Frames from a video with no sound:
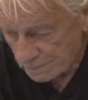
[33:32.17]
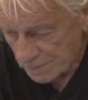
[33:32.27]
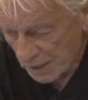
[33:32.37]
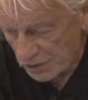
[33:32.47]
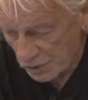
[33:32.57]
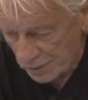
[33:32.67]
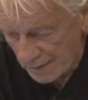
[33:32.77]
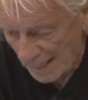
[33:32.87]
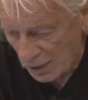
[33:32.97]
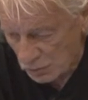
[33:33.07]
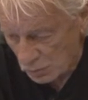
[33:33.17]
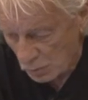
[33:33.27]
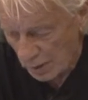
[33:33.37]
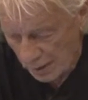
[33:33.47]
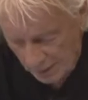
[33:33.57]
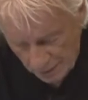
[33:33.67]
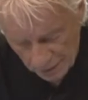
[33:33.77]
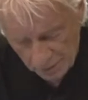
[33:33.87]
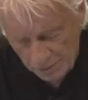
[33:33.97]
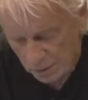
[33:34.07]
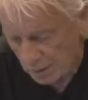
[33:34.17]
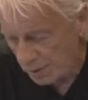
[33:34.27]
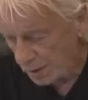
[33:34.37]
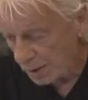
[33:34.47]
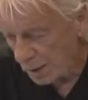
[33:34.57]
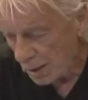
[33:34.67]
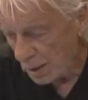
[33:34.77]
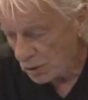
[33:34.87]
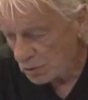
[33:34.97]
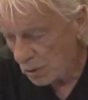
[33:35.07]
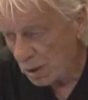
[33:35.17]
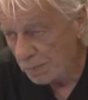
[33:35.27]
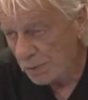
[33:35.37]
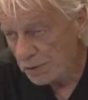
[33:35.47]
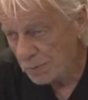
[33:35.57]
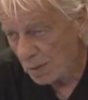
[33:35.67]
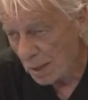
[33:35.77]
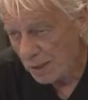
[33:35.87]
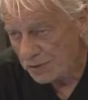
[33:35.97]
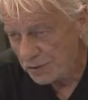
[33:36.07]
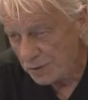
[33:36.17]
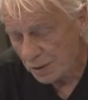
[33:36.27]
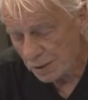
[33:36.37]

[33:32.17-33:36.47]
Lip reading: It's a natural way. Here, let me try to put some icing on the